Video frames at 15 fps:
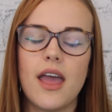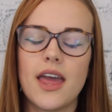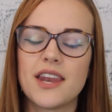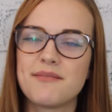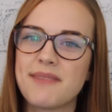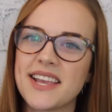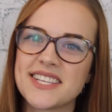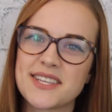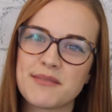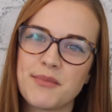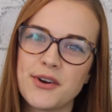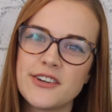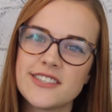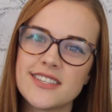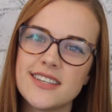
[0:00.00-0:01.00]
an amazing
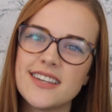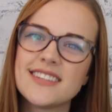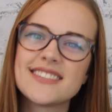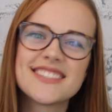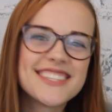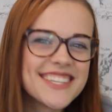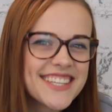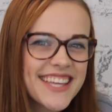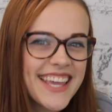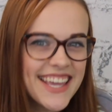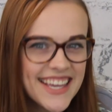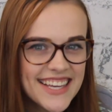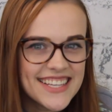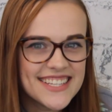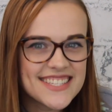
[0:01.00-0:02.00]
person and still
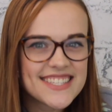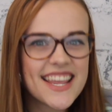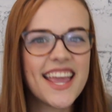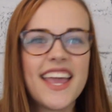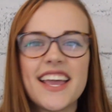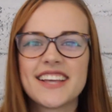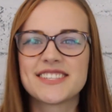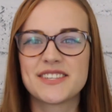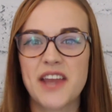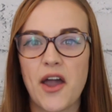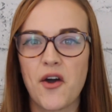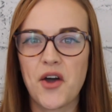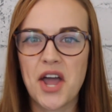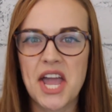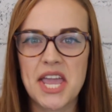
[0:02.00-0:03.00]
is. So
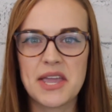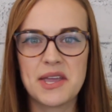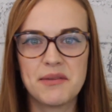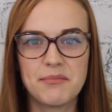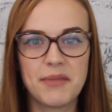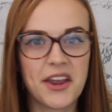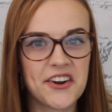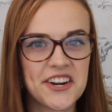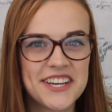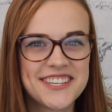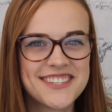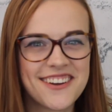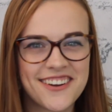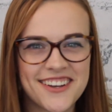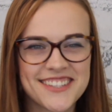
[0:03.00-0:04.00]
now I am married
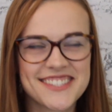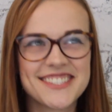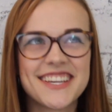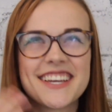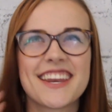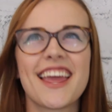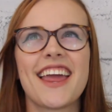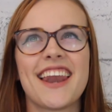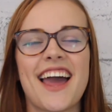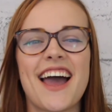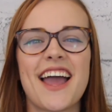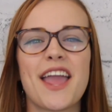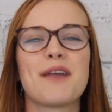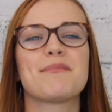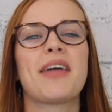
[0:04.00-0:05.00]
to Austin and
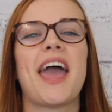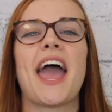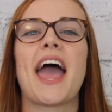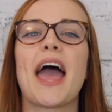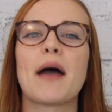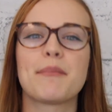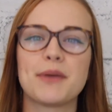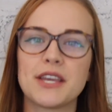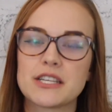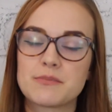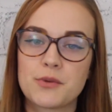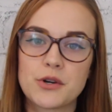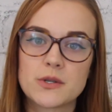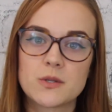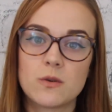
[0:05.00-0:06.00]
I am the
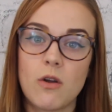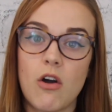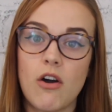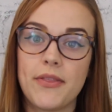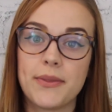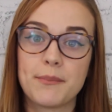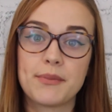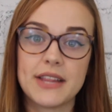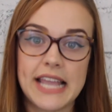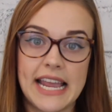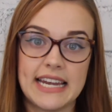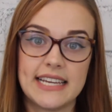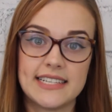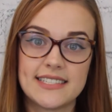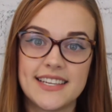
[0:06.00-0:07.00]
happiest person on the
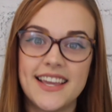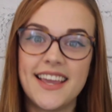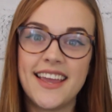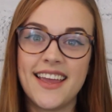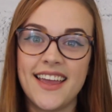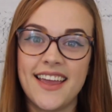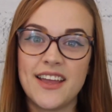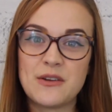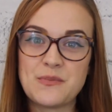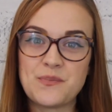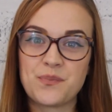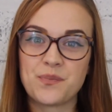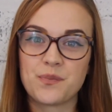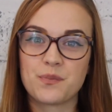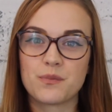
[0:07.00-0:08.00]
planet.
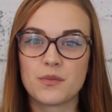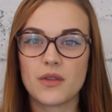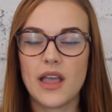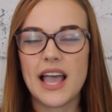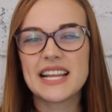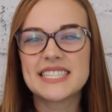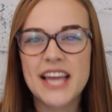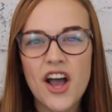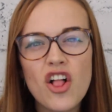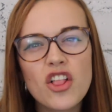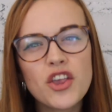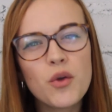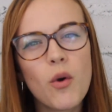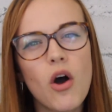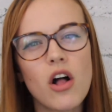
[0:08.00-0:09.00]
I
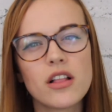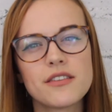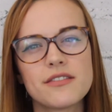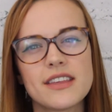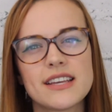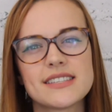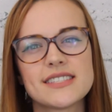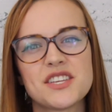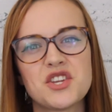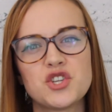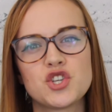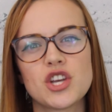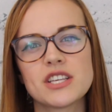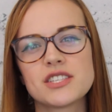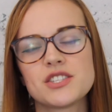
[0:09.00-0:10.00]
tell you all of this
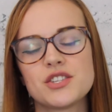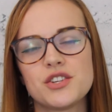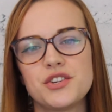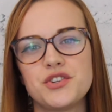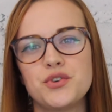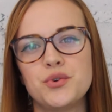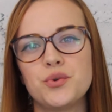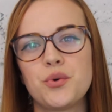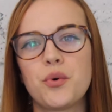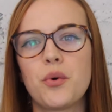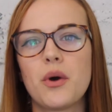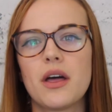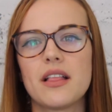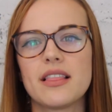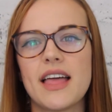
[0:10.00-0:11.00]
just to
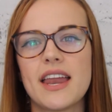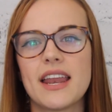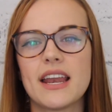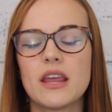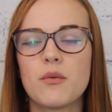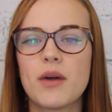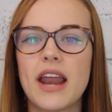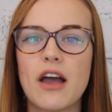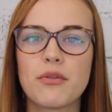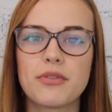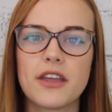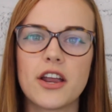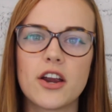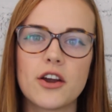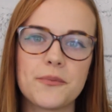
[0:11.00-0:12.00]
let anyone out
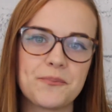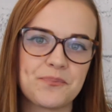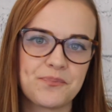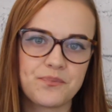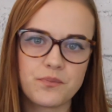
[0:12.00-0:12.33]
there,